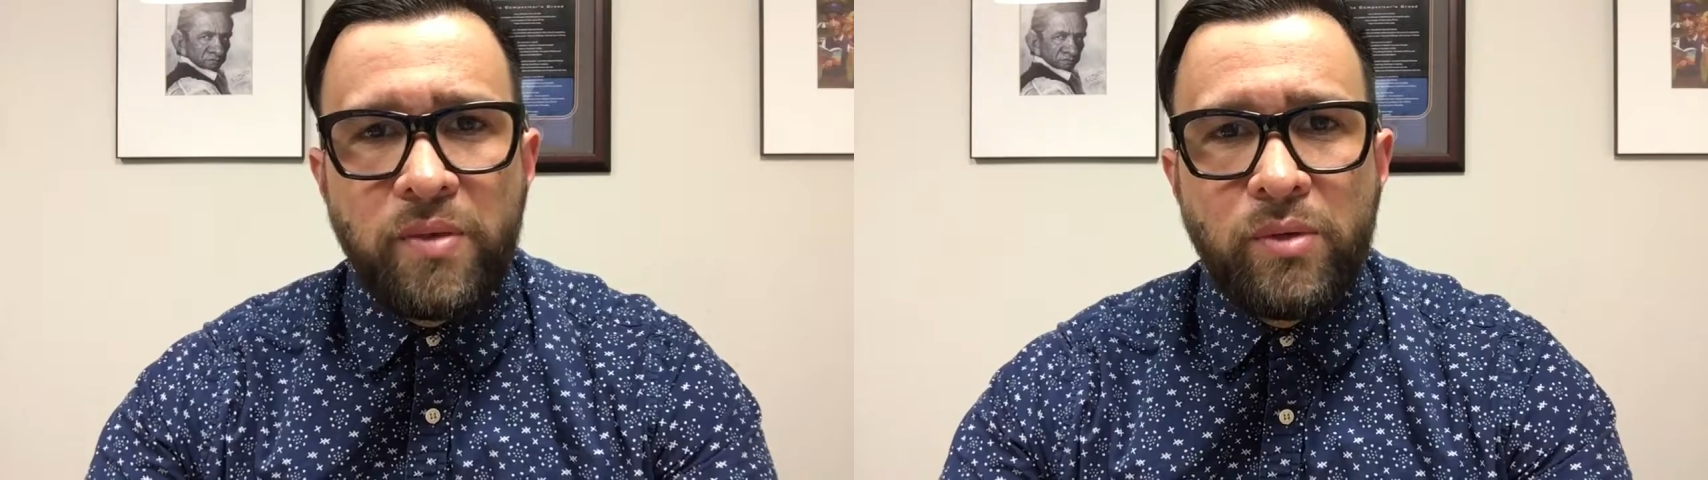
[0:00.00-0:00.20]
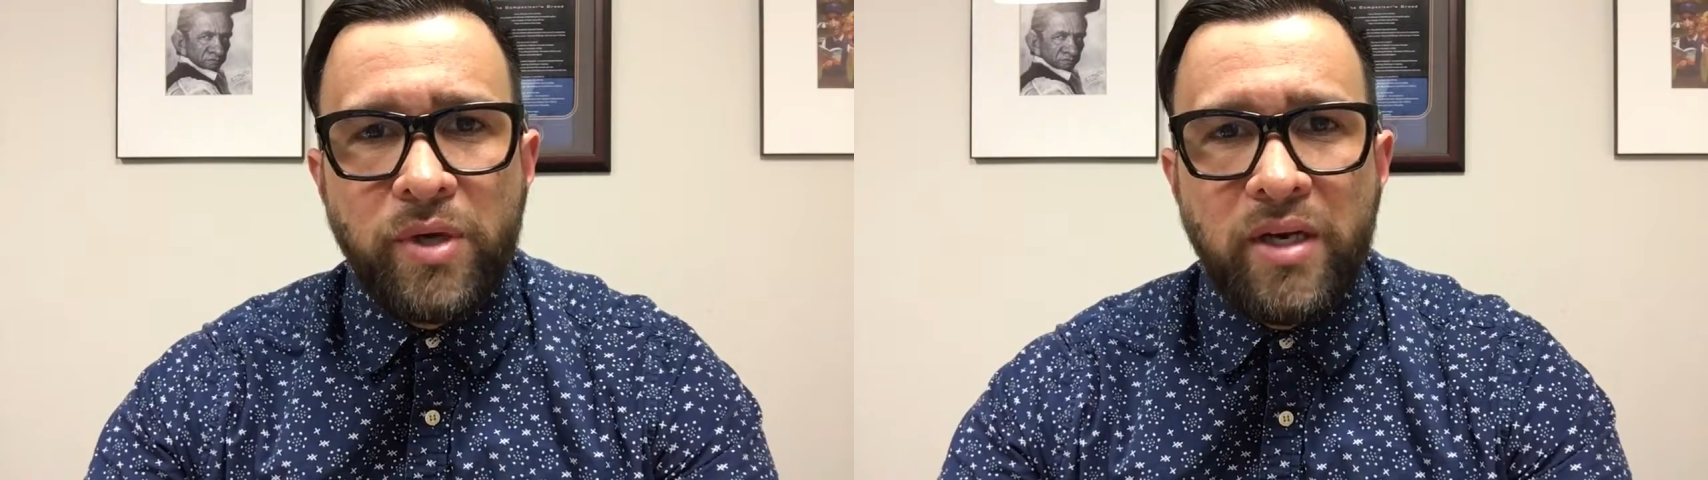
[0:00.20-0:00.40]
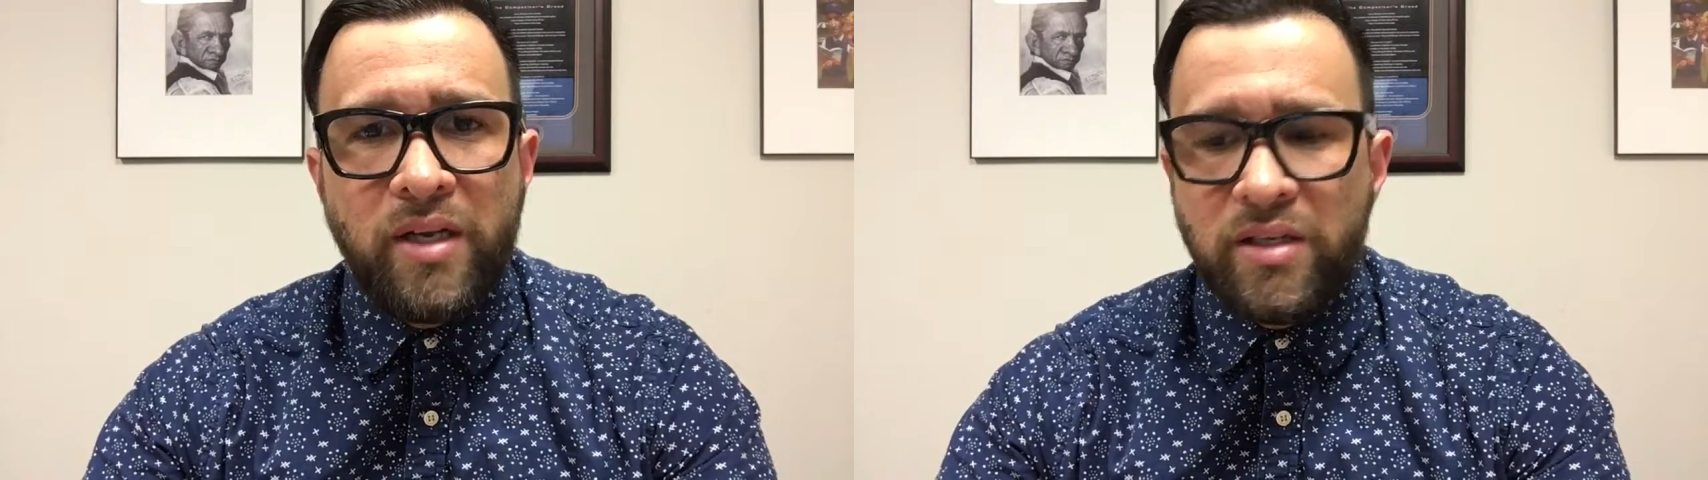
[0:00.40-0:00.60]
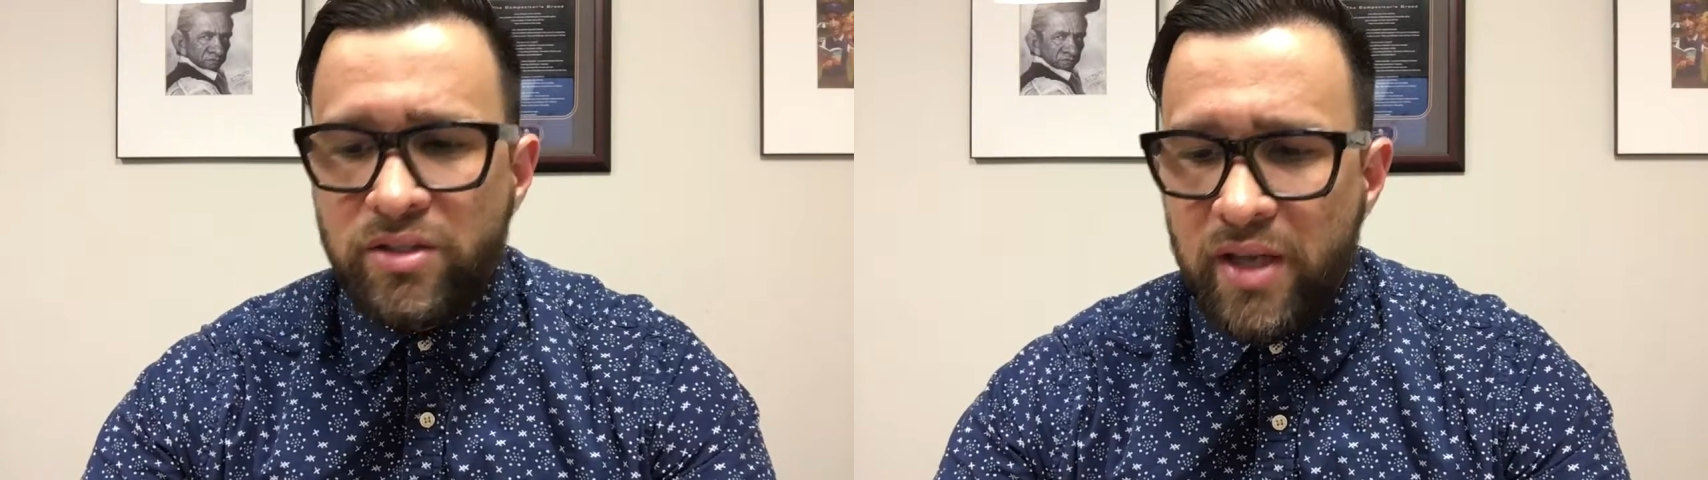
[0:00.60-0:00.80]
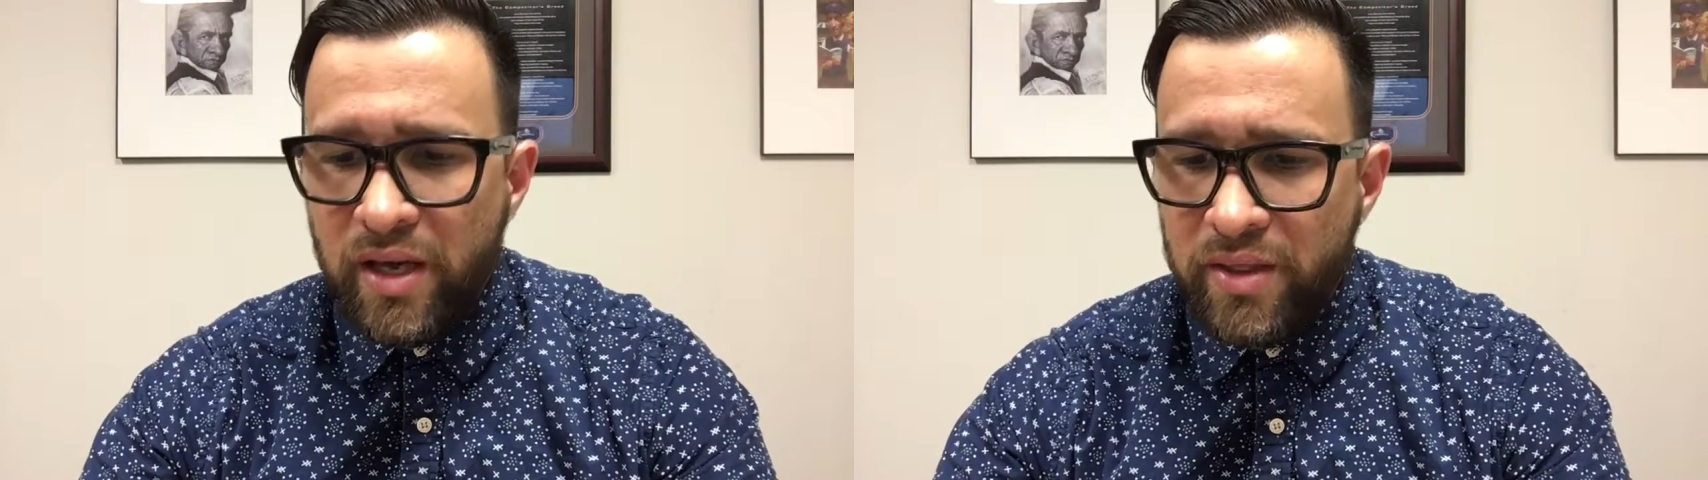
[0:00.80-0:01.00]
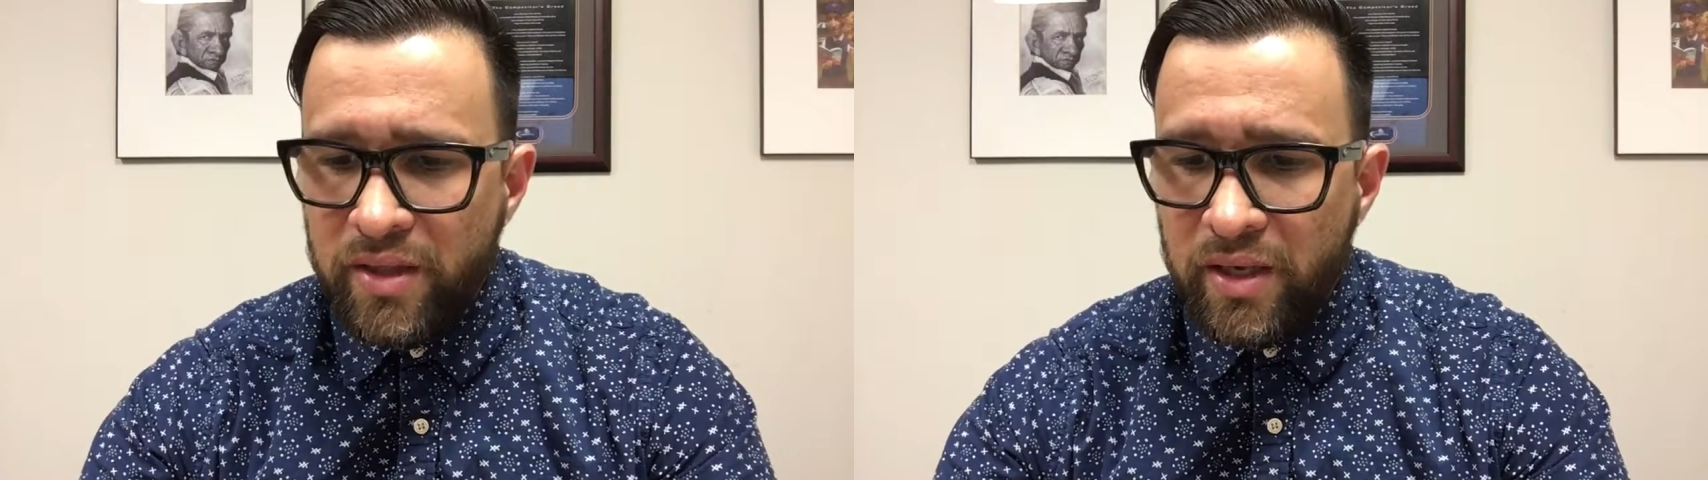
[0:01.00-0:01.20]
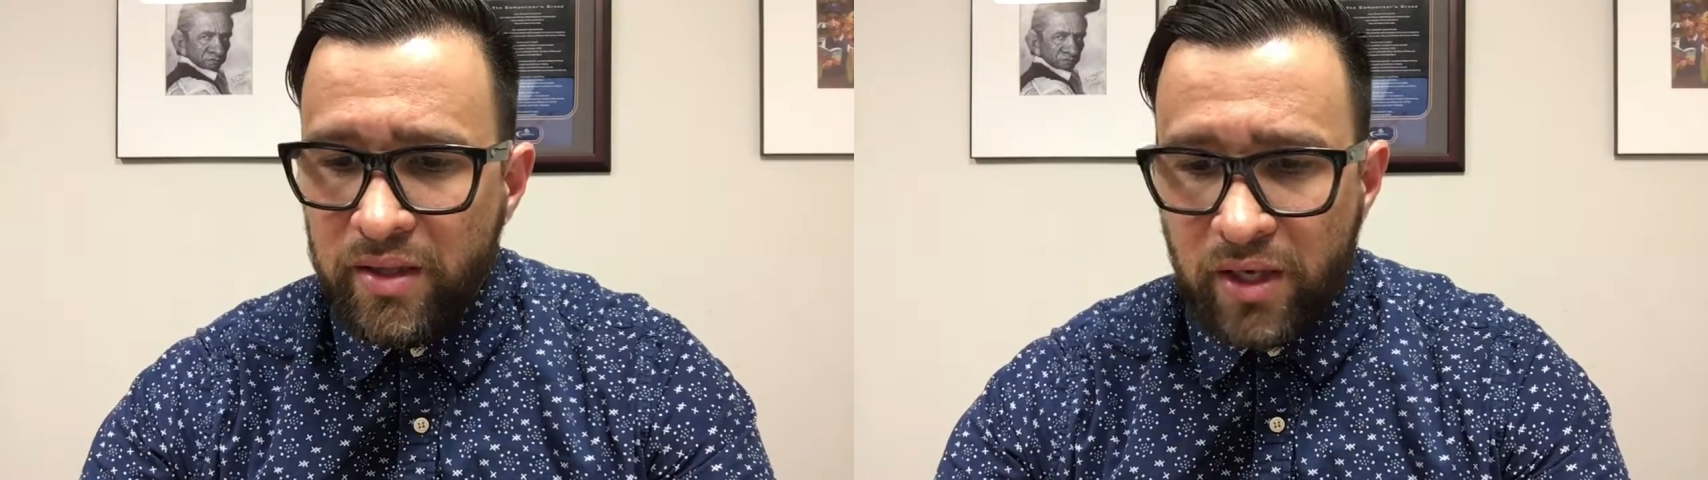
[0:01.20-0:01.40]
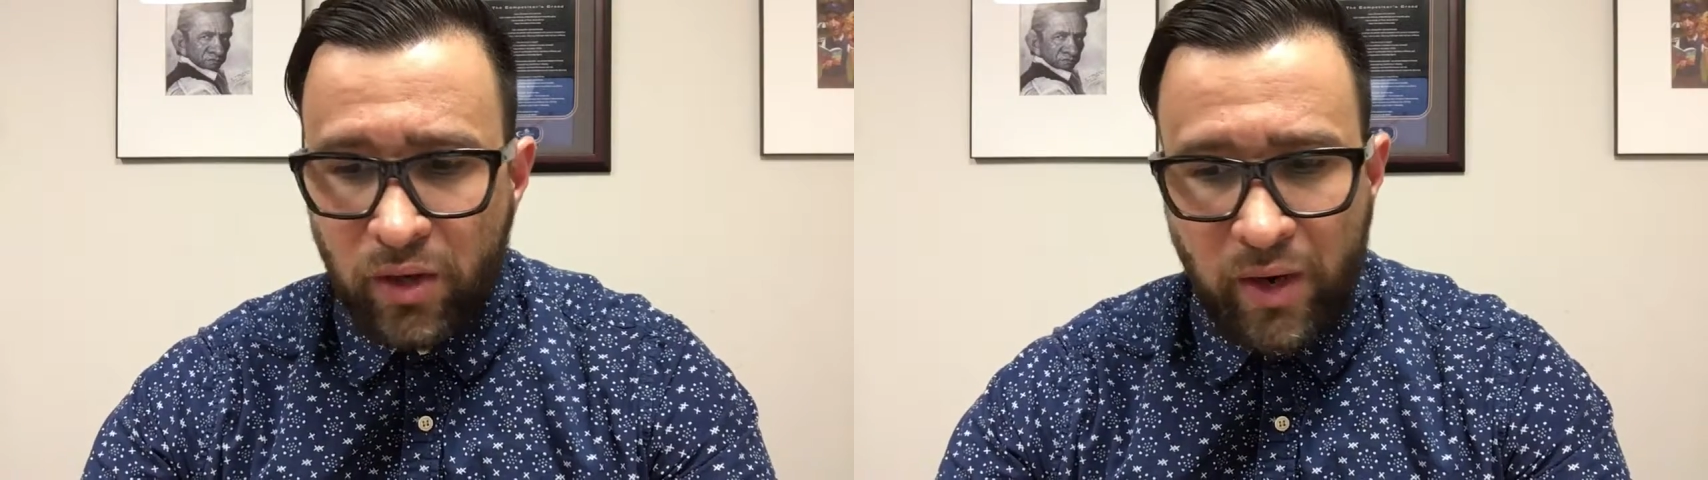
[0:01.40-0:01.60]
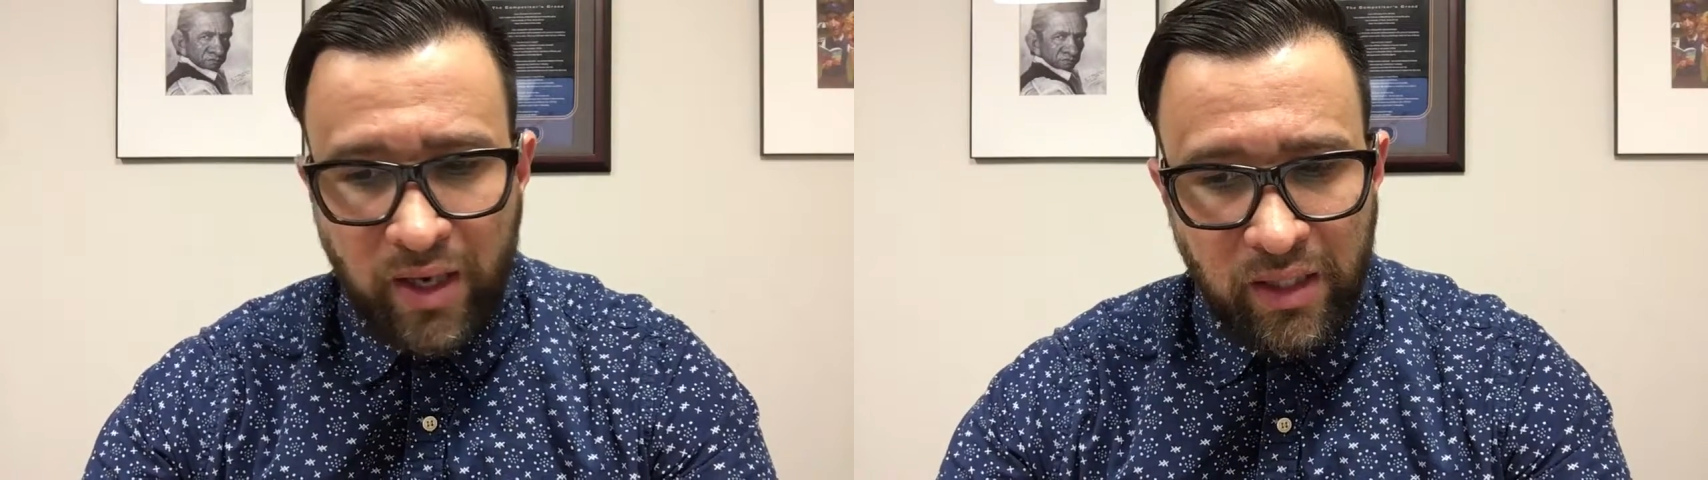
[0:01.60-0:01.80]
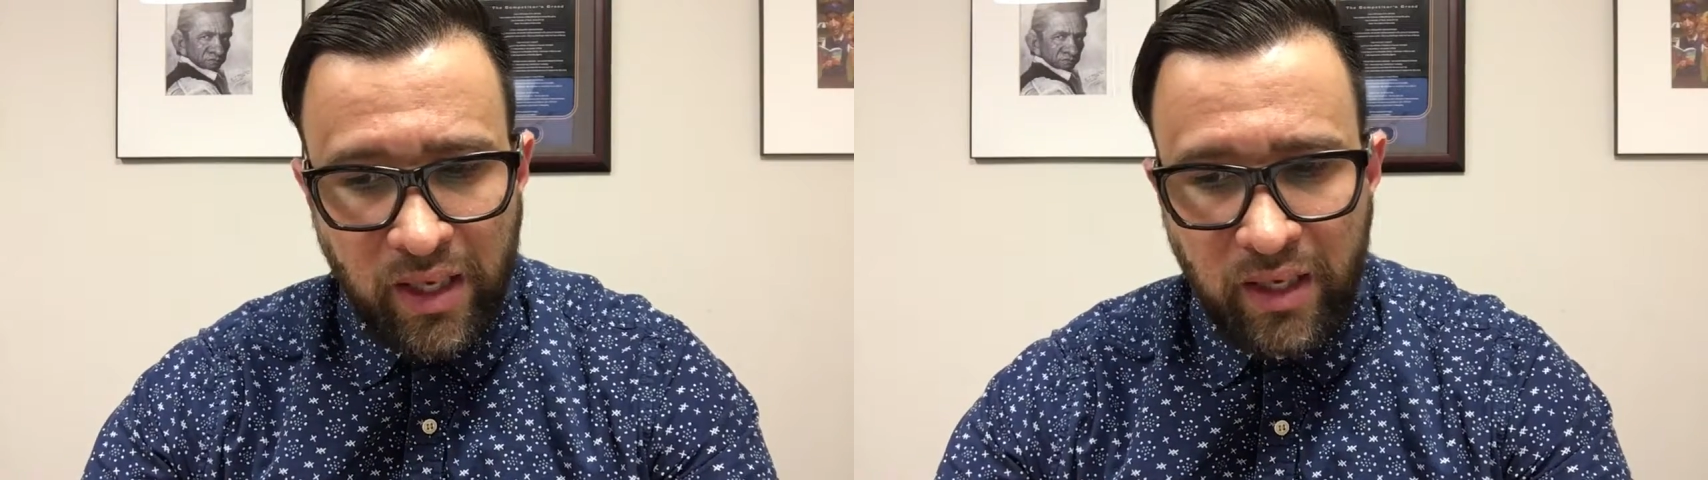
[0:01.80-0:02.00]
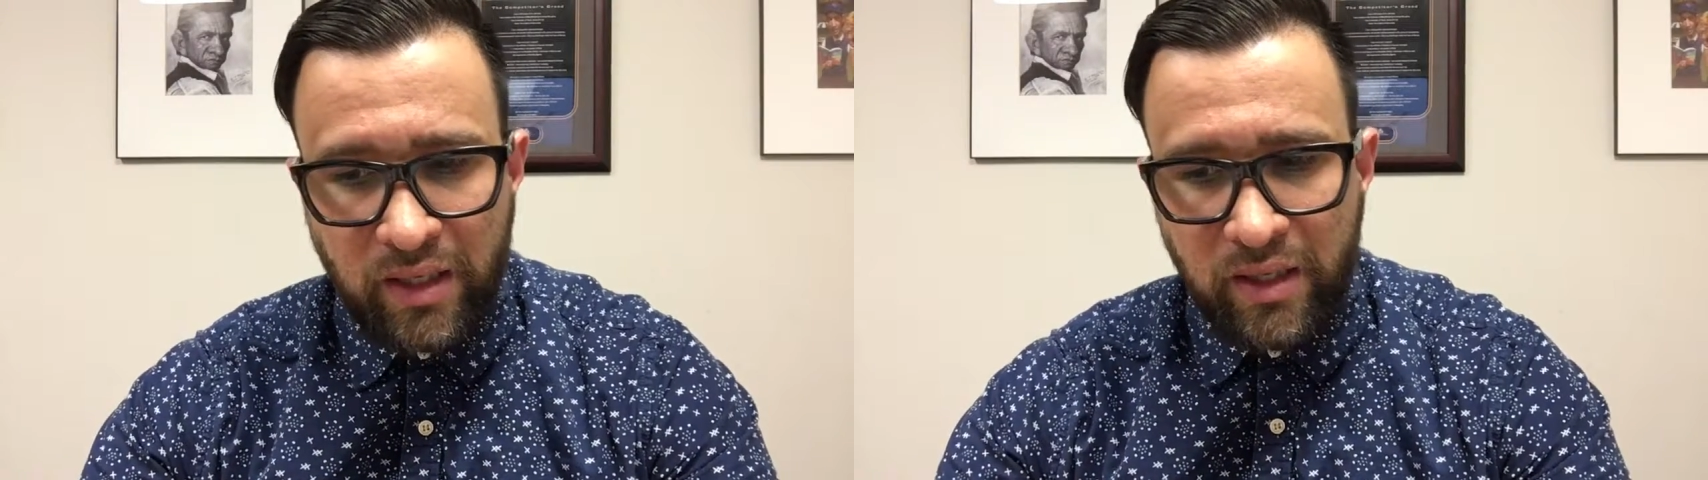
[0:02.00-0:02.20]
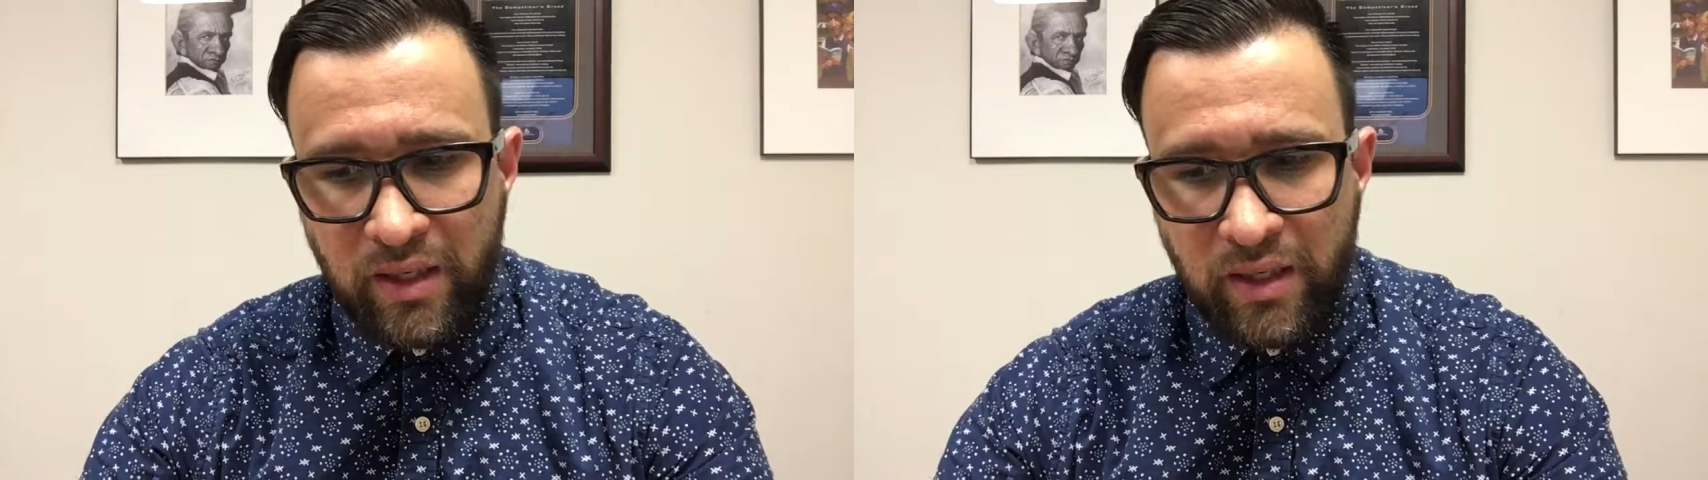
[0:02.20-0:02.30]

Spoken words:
the reading is the crackline,